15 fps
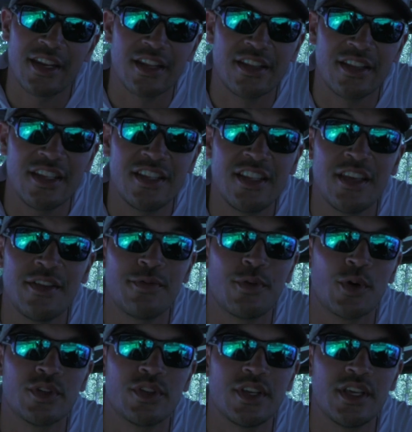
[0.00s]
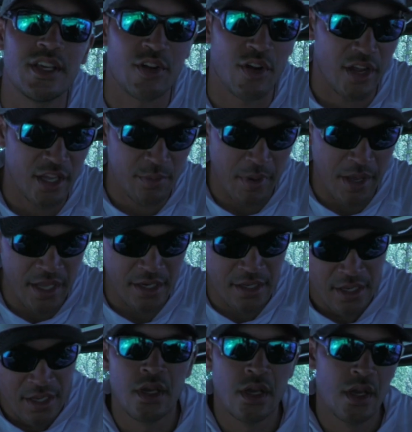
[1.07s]
and a DT14 crankbait.
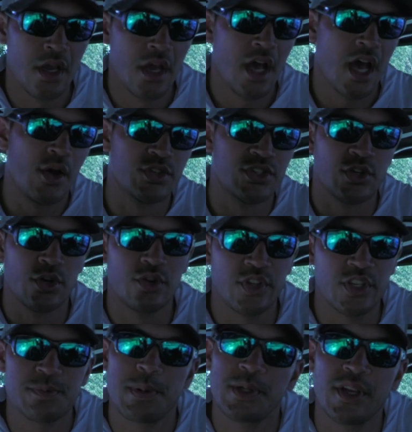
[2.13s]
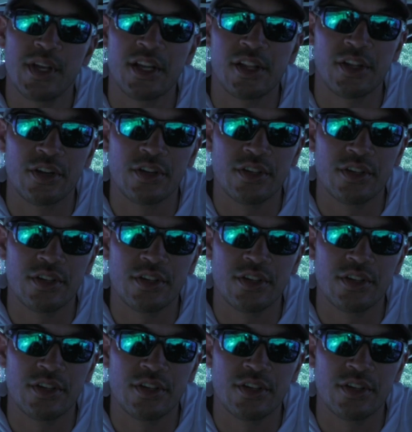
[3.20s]
I was throwing this particular